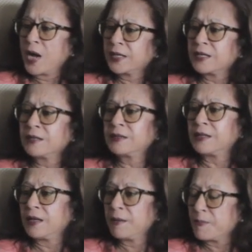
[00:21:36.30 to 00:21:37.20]
Why can't
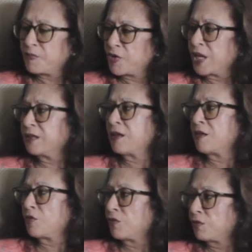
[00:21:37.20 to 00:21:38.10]
they find
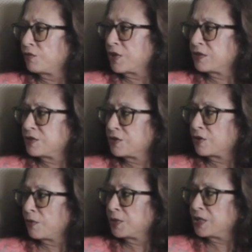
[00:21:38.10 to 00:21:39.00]
their own rented
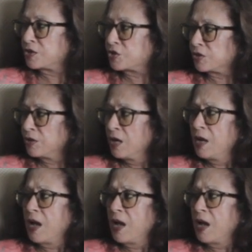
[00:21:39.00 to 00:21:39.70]
accommodation